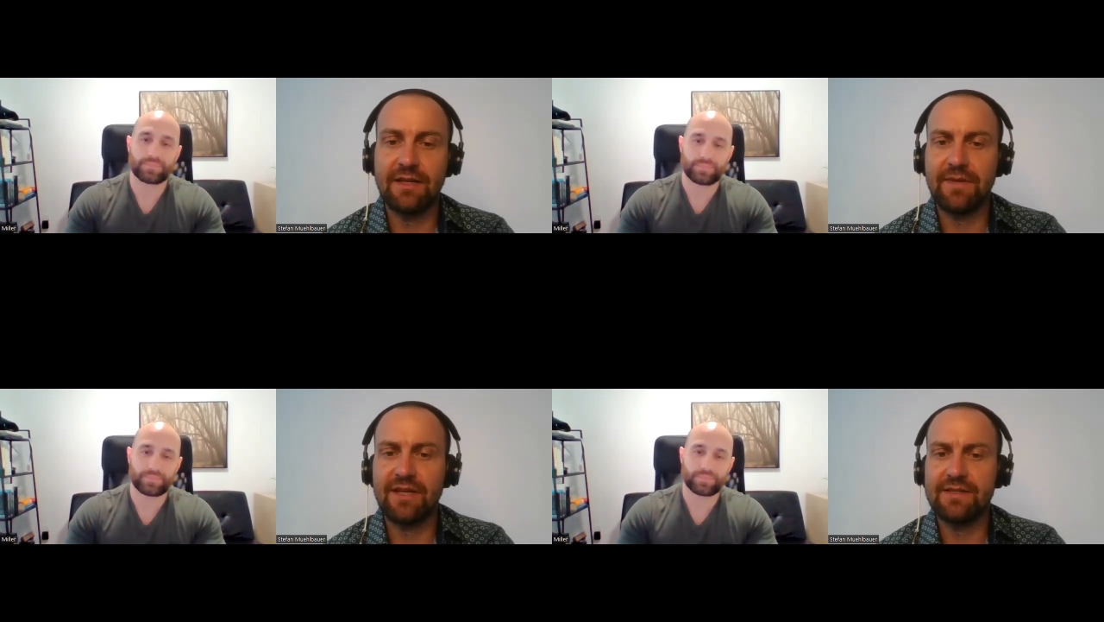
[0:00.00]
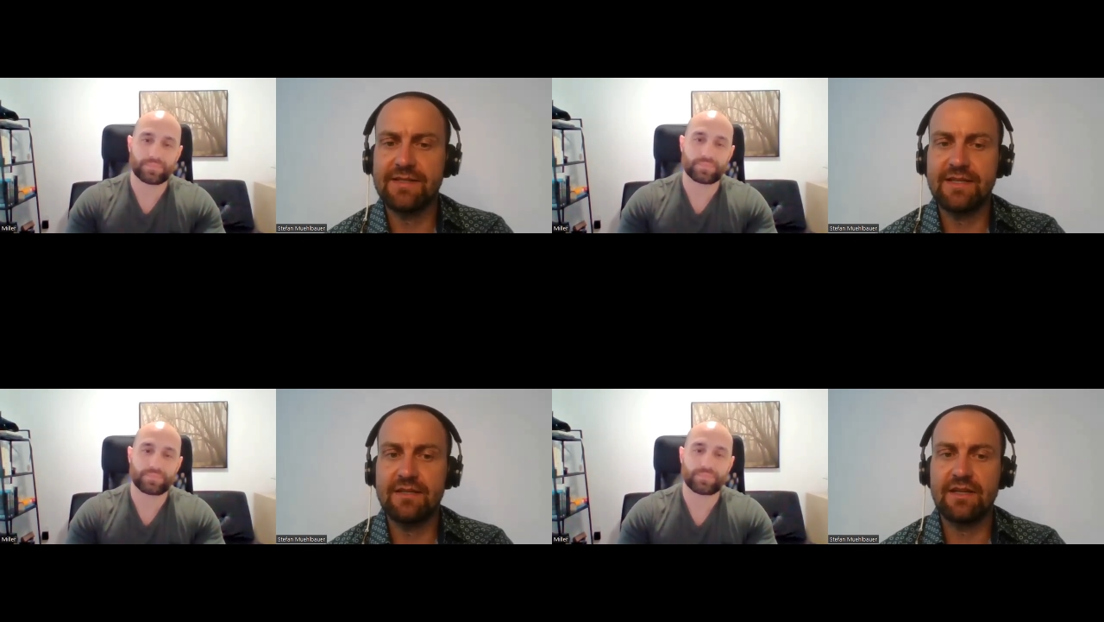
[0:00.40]

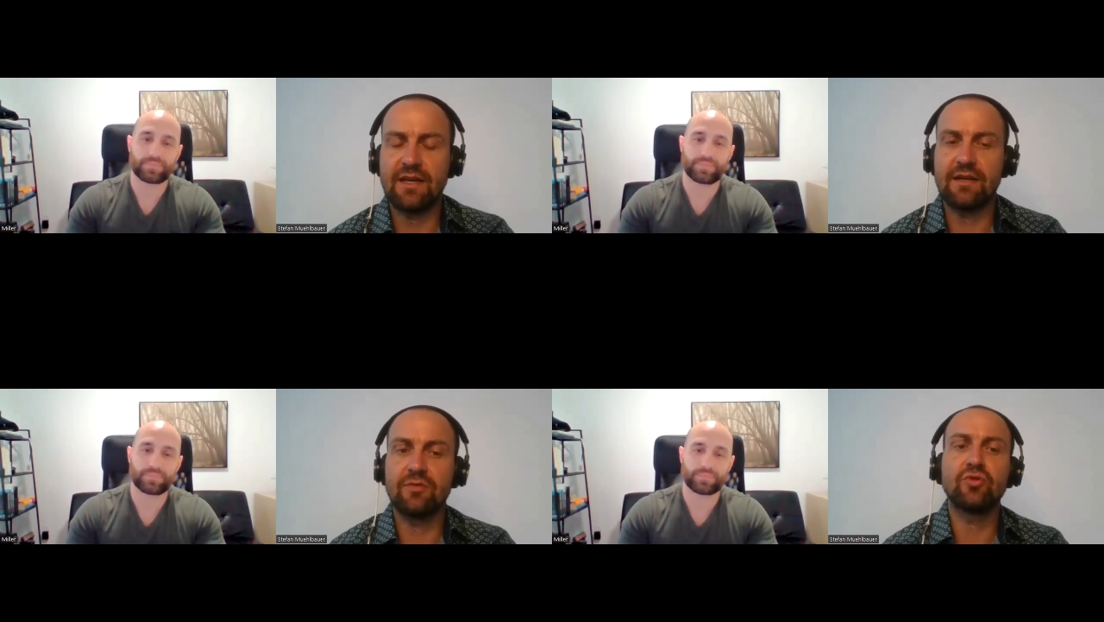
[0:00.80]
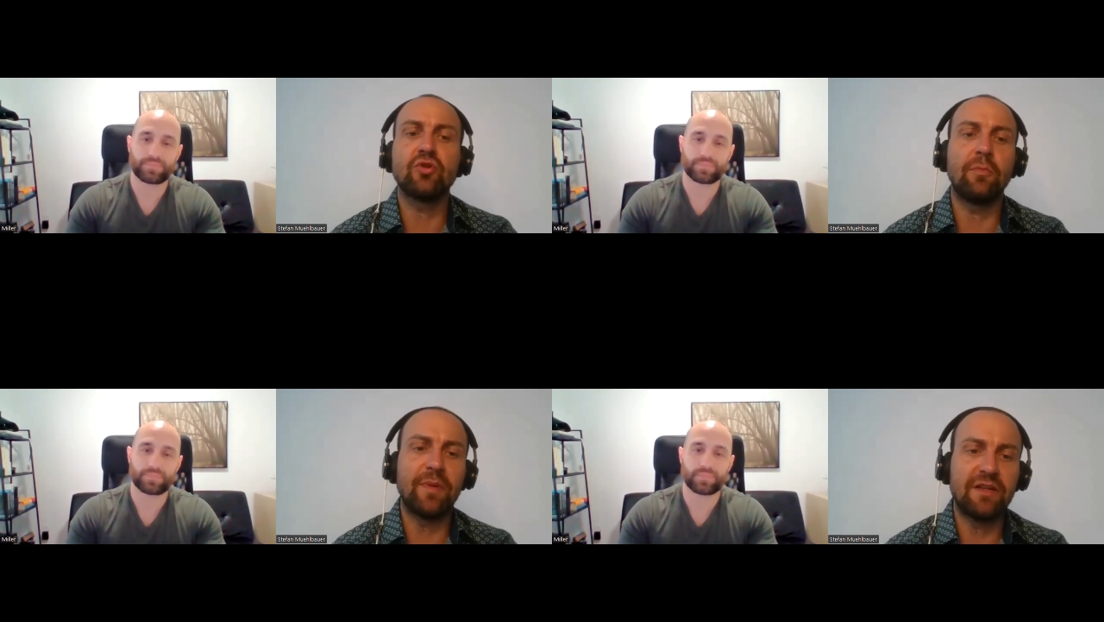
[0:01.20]
Speaker 1: telemedicine and
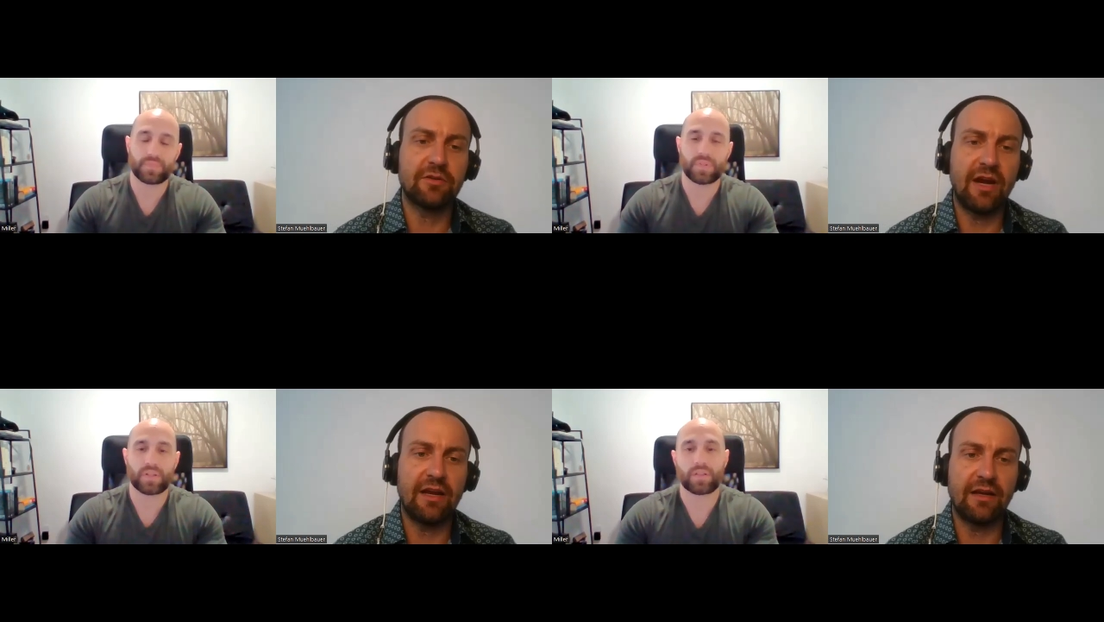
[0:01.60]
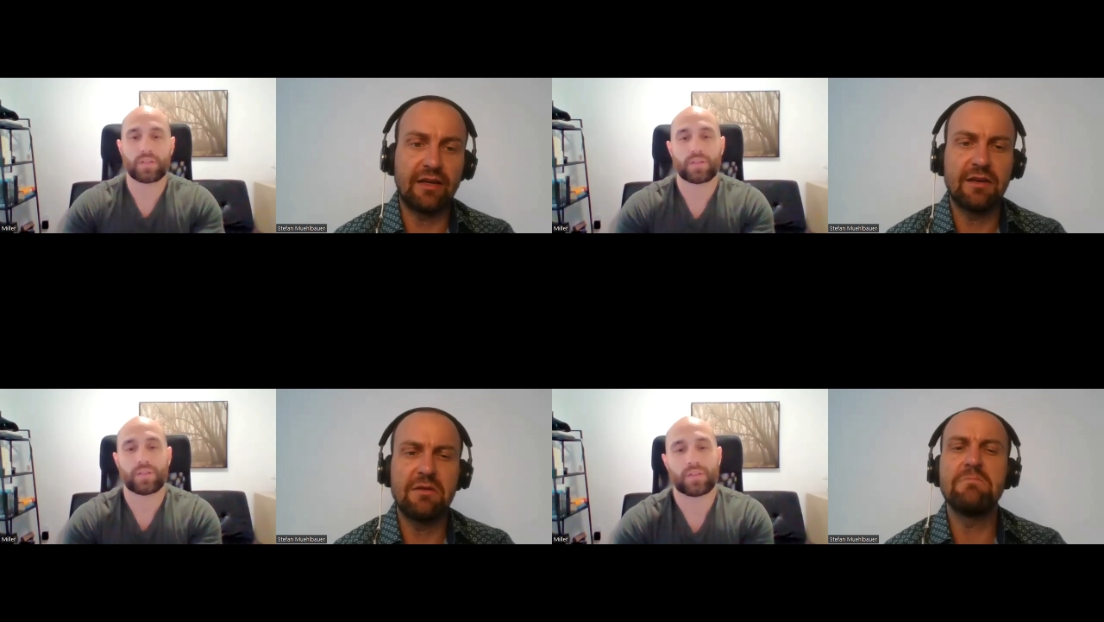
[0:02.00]
copy
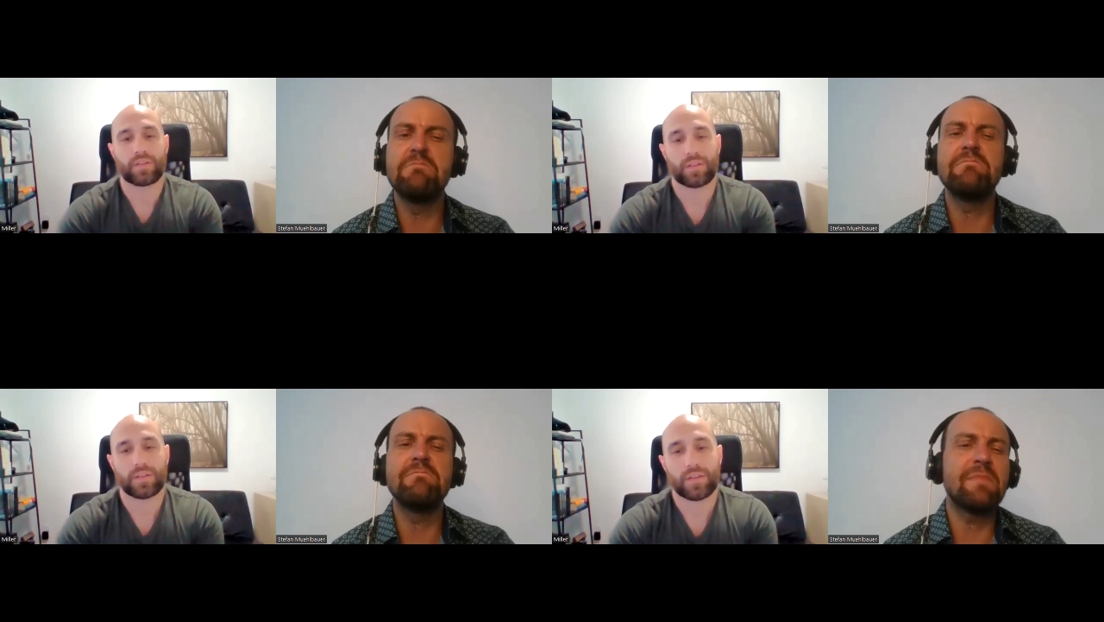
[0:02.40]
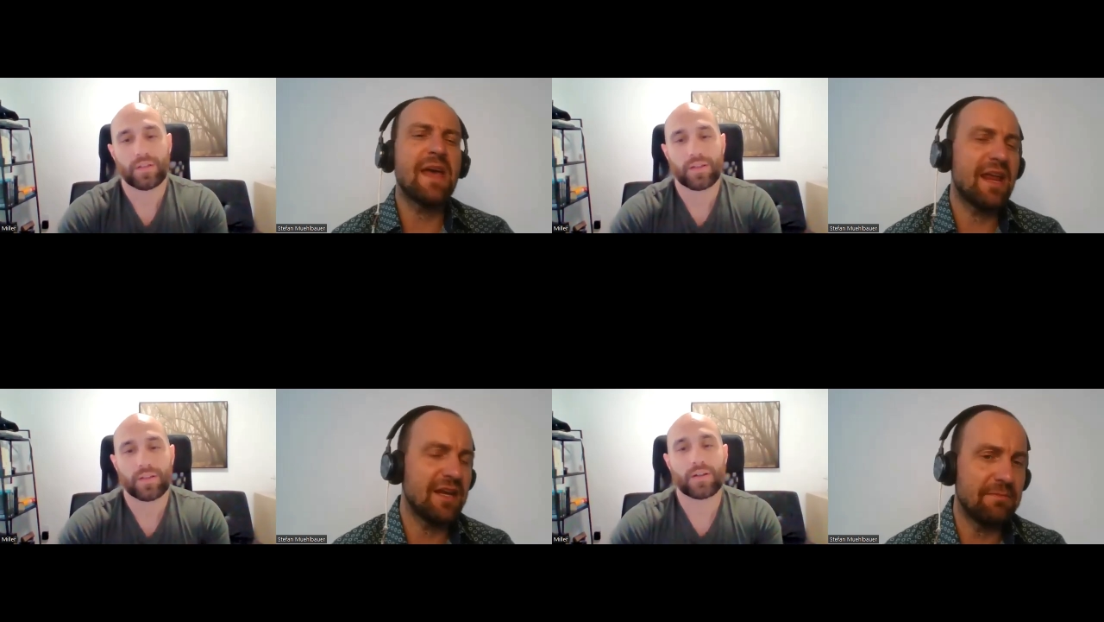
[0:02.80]
trading
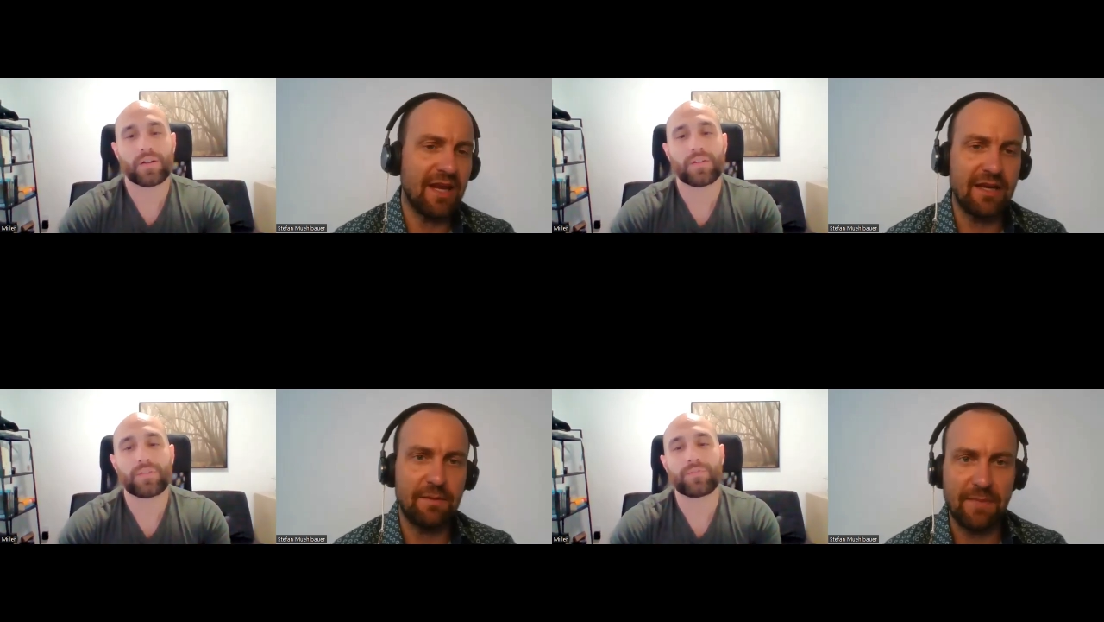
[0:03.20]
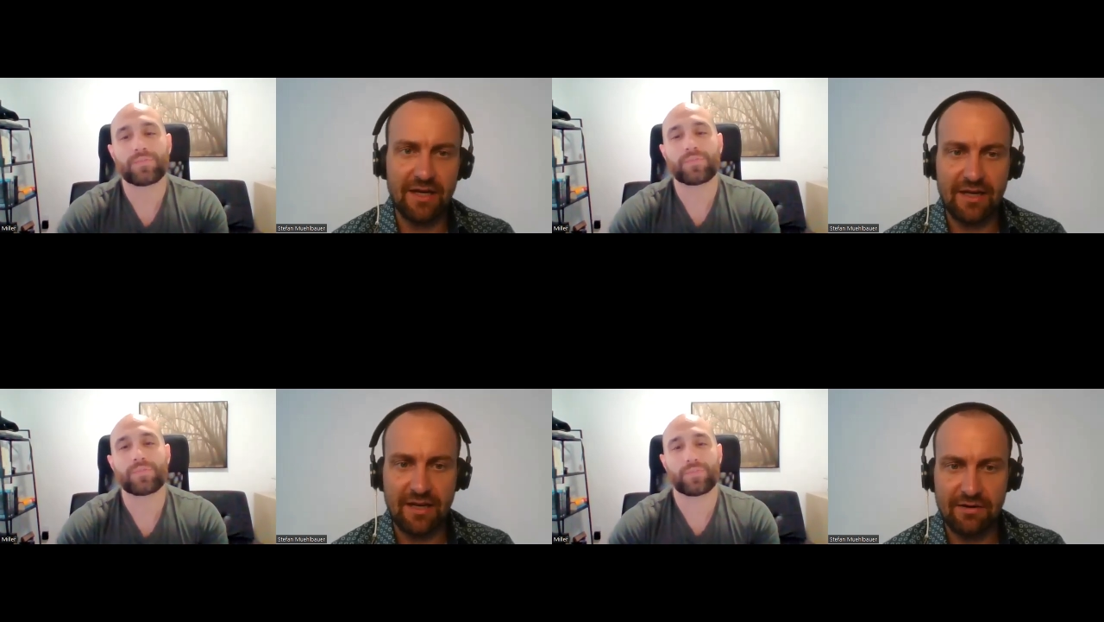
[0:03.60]
many, many,
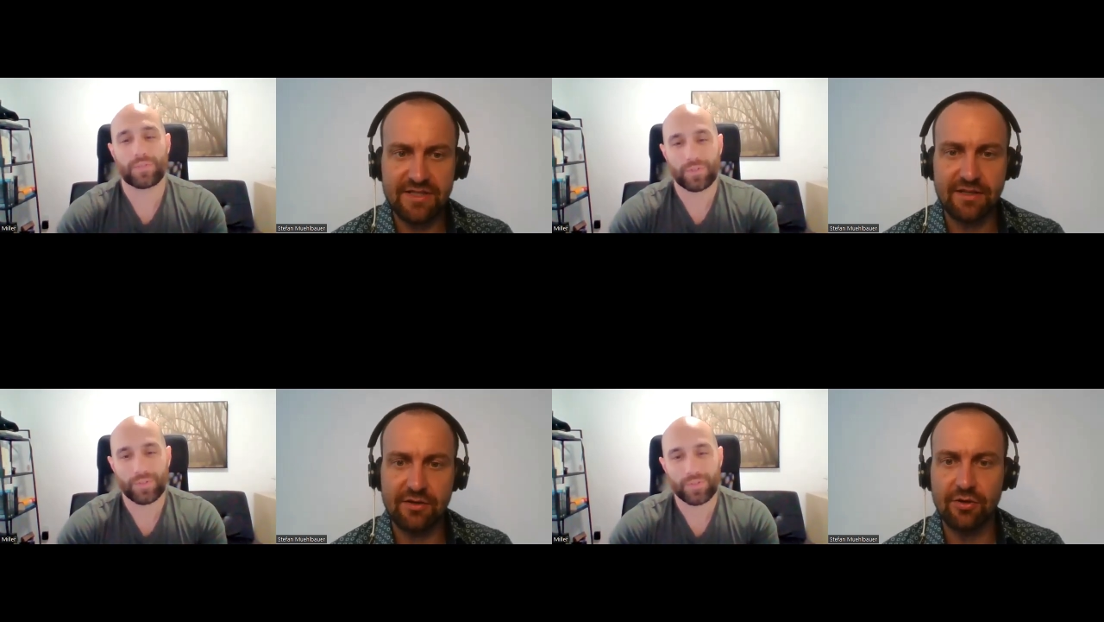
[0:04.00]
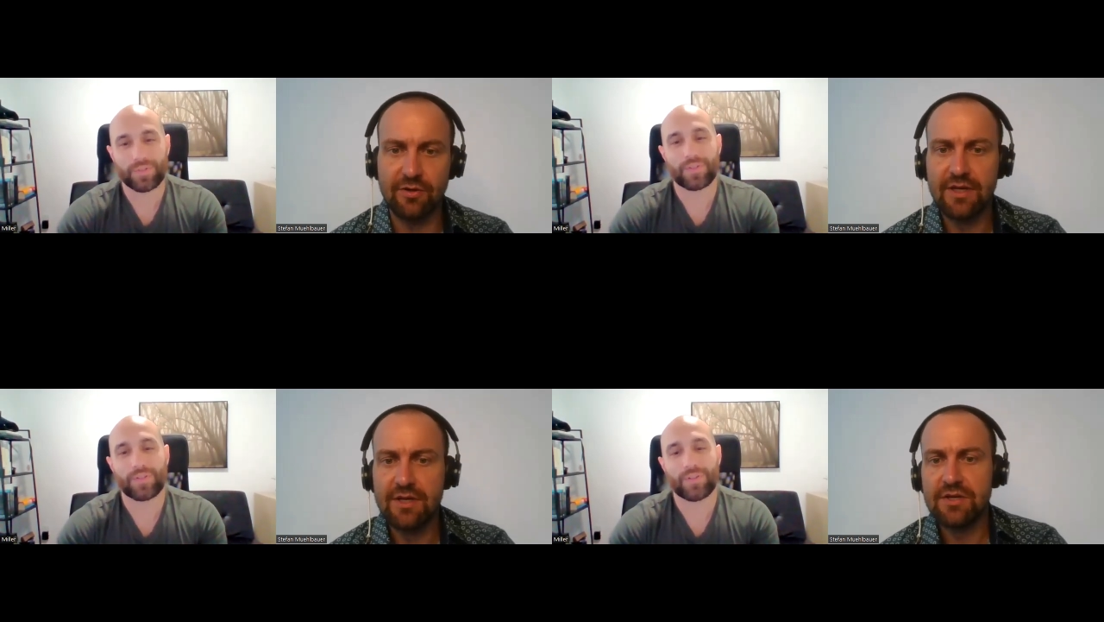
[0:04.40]
many years ago.